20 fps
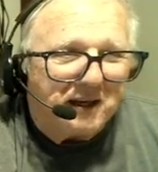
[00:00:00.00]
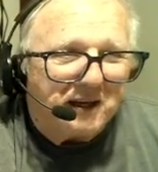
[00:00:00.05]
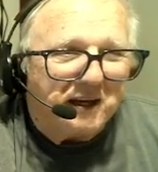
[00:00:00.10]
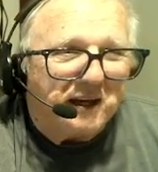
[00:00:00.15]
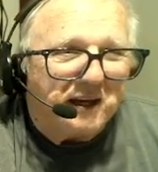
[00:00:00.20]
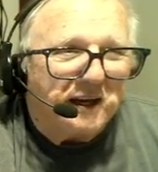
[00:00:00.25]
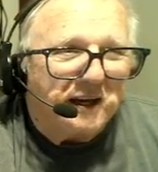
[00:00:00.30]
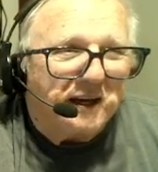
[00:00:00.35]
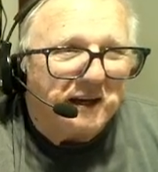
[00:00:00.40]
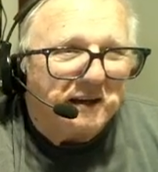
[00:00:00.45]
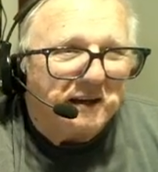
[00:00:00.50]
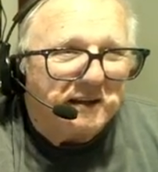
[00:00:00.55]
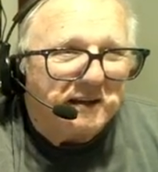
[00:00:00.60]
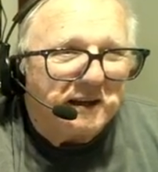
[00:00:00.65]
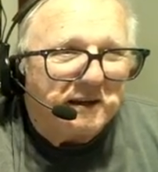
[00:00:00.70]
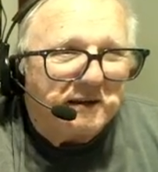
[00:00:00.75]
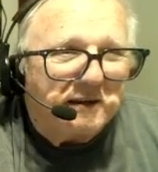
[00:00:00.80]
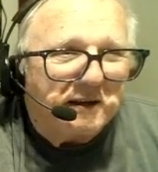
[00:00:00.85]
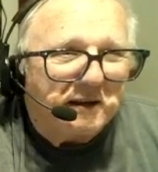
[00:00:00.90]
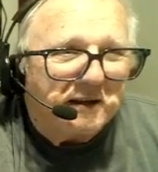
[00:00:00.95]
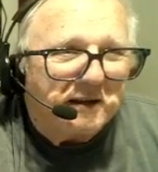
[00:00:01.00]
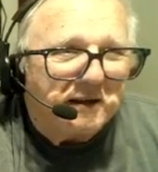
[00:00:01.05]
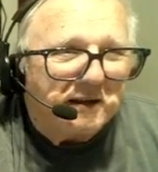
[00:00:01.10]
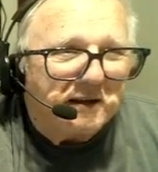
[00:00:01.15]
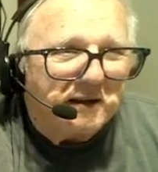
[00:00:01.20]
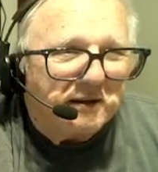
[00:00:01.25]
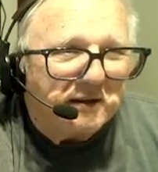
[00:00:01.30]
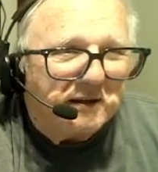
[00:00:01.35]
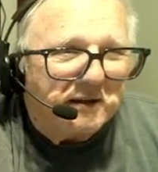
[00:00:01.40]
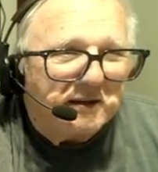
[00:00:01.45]
And then
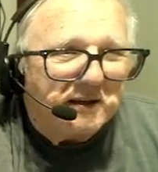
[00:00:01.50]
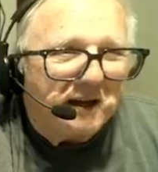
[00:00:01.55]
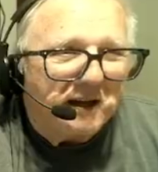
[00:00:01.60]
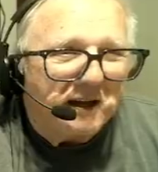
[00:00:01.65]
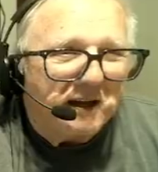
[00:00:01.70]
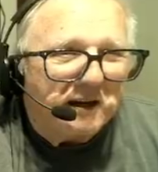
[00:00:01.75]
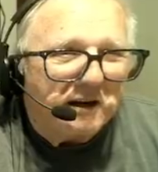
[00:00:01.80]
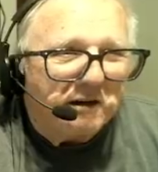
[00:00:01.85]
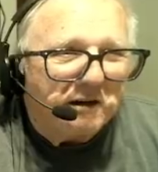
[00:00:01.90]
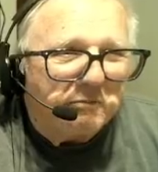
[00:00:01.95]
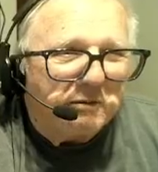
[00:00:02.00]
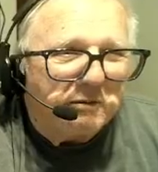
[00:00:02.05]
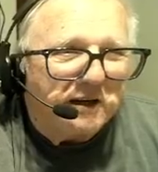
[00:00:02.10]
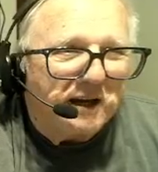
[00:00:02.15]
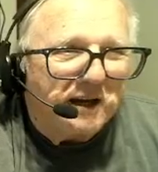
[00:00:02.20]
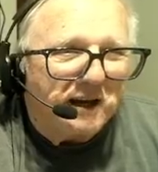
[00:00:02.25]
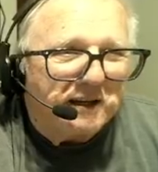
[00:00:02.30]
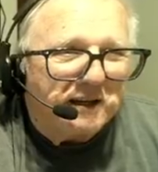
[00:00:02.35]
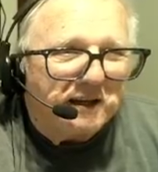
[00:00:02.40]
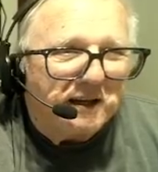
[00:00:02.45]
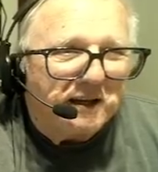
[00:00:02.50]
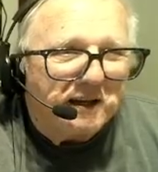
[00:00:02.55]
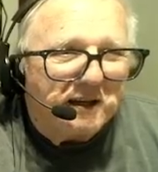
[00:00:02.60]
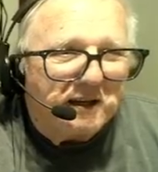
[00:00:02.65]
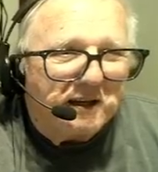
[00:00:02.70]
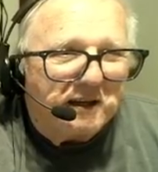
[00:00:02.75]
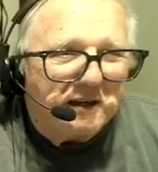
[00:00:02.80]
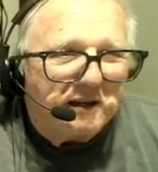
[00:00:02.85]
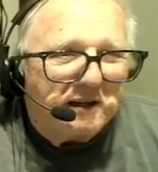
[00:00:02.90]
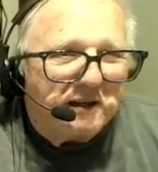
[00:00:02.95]
down here we got
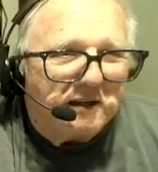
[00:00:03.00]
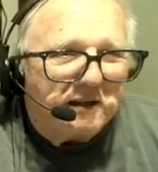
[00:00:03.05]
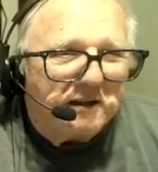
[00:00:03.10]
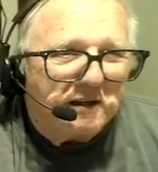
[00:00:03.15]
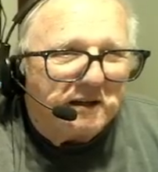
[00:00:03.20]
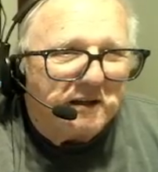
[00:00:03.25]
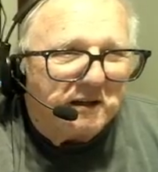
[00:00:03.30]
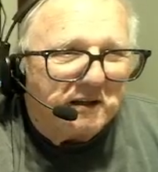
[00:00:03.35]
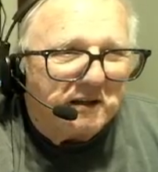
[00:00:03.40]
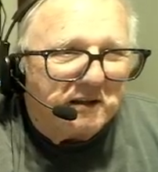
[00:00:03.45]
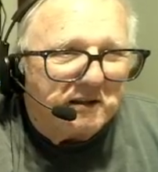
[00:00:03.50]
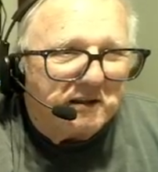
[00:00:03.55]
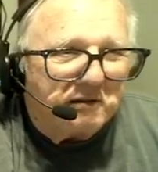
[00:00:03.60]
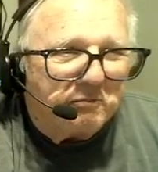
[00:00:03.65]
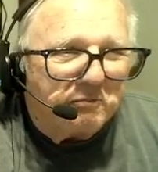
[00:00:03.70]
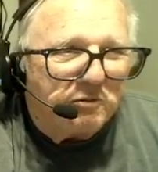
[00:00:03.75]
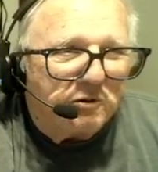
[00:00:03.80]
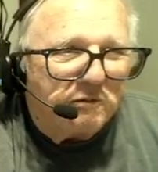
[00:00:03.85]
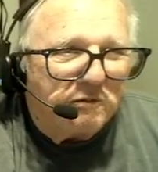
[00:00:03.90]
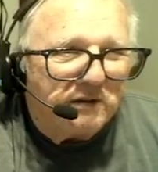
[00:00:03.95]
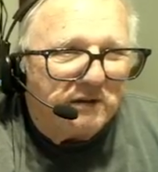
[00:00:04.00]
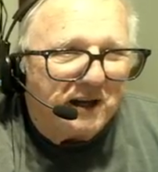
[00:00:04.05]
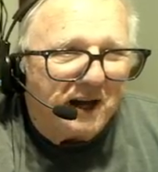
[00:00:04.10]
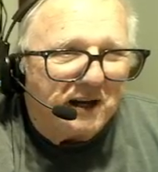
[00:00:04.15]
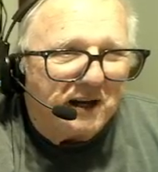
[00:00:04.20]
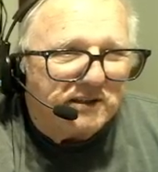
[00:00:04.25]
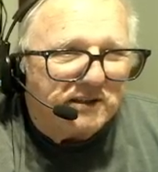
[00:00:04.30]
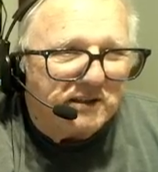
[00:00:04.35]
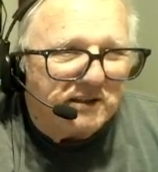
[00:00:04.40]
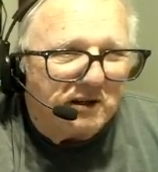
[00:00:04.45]
the move to
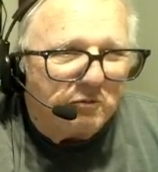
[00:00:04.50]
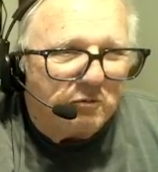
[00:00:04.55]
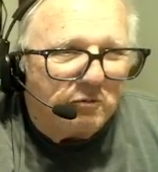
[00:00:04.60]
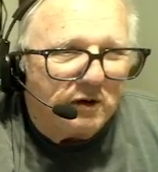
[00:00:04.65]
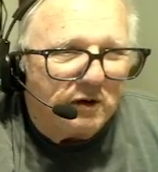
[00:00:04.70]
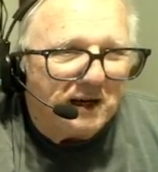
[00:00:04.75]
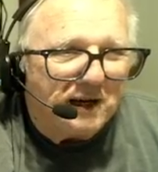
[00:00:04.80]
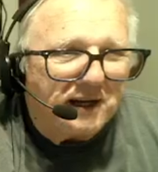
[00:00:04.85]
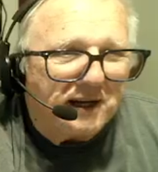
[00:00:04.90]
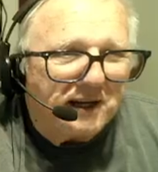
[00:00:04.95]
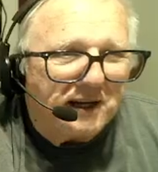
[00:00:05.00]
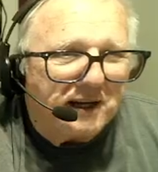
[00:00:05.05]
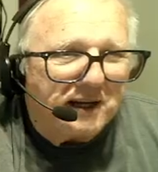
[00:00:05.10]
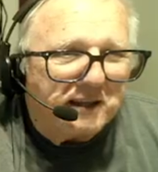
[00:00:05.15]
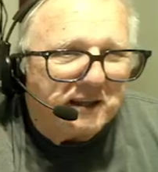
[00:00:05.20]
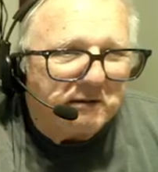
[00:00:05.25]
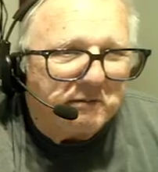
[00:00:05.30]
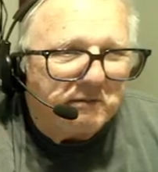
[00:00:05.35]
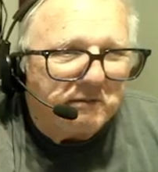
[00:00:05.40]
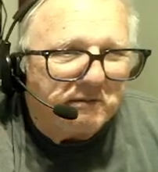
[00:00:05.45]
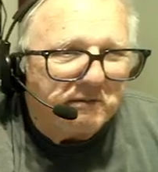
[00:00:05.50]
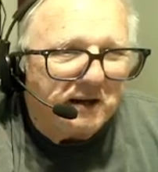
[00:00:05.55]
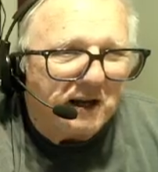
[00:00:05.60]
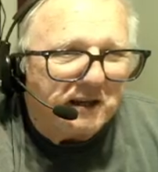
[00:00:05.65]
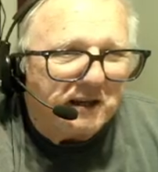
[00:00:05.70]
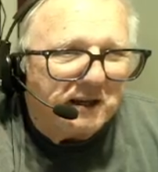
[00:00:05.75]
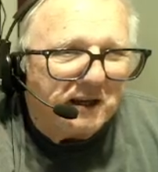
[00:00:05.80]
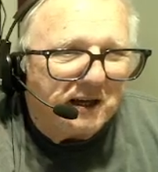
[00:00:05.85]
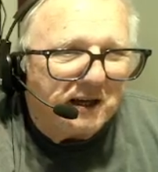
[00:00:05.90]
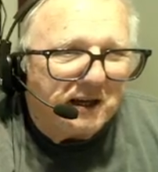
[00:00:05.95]
X and a Y, and then we've
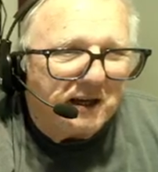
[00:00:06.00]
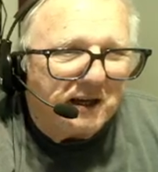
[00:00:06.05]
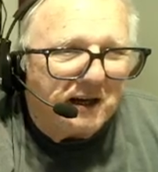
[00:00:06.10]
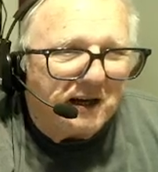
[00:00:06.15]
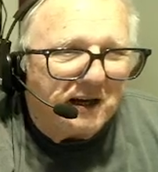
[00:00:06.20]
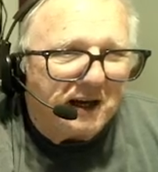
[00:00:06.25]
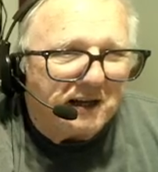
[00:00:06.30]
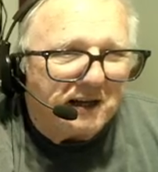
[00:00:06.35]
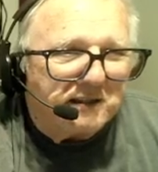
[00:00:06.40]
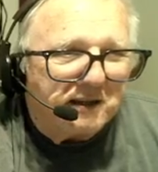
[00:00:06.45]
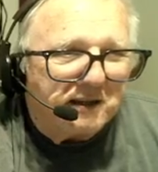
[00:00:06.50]
got, I